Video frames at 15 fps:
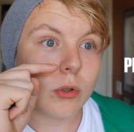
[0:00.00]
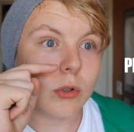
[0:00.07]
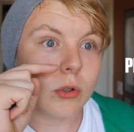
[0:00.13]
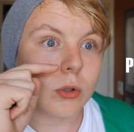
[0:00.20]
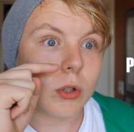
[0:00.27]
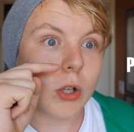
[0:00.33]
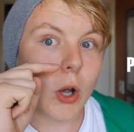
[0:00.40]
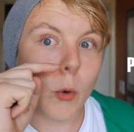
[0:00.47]

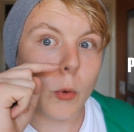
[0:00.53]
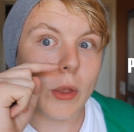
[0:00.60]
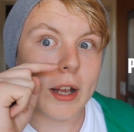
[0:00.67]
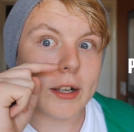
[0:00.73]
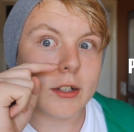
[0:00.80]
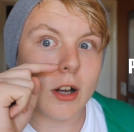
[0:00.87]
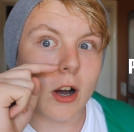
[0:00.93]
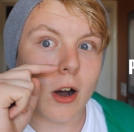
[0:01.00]
No,
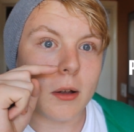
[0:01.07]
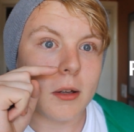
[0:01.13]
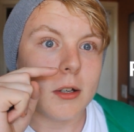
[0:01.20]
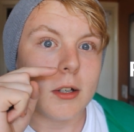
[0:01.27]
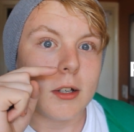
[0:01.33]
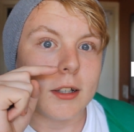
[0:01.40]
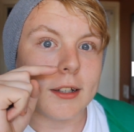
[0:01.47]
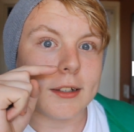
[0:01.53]
there's not.
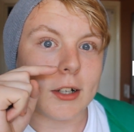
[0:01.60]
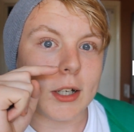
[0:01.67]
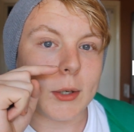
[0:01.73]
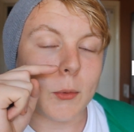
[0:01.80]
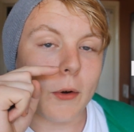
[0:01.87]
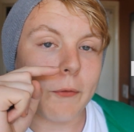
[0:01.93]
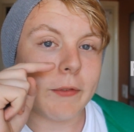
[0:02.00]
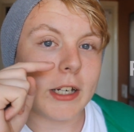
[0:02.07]
There's only
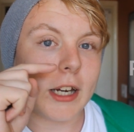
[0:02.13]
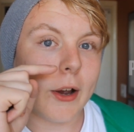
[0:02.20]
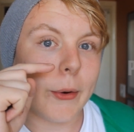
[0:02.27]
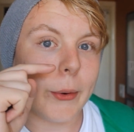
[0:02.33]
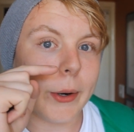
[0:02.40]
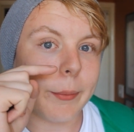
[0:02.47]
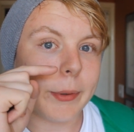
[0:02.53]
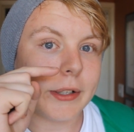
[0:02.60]
one
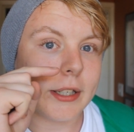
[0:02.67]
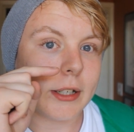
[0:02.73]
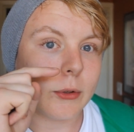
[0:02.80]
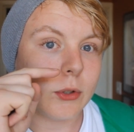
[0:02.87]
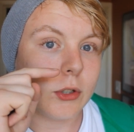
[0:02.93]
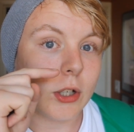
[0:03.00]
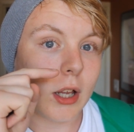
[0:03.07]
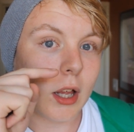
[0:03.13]
video up
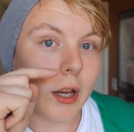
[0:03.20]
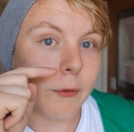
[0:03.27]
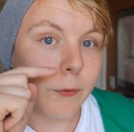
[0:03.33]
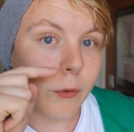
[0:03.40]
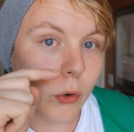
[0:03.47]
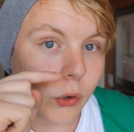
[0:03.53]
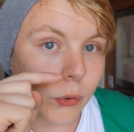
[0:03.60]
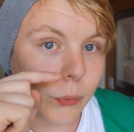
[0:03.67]
until July
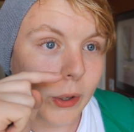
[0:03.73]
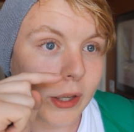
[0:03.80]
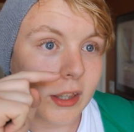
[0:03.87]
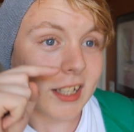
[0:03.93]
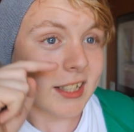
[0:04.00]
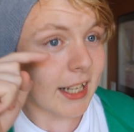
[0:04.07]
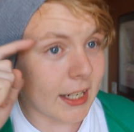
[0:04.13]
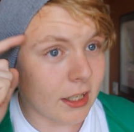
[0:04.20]
4th when
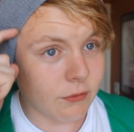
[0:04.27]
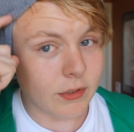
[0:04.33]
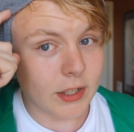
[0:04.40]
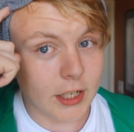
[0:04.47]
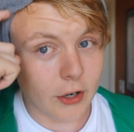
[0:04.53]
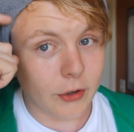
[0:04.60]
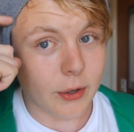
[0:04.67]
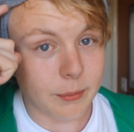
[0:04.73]
the second
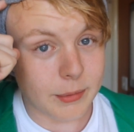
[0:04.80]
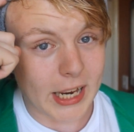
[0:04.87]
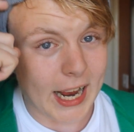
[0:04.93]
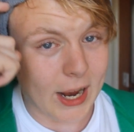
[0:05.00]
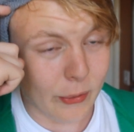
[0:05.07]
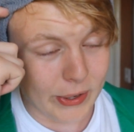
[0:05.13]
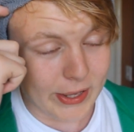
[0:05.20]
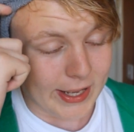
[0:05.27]
video comes
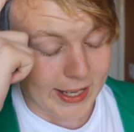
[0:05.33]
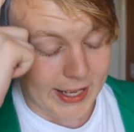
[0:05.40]
out.